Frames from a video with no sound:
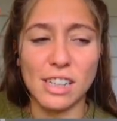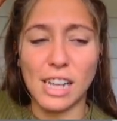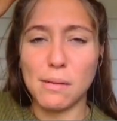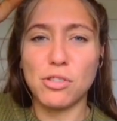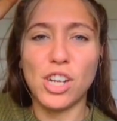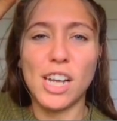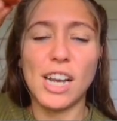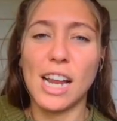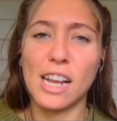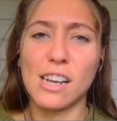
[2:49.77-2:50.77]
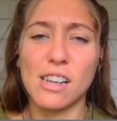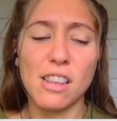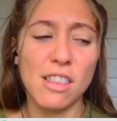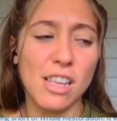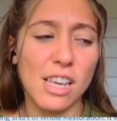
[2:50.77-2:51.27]
lampshade and
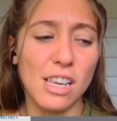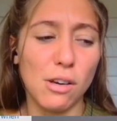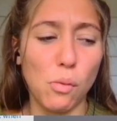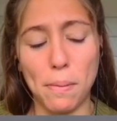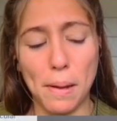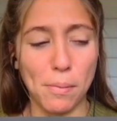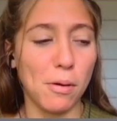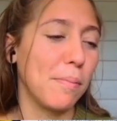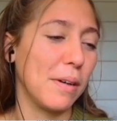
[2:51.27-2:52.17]
the wallpaper,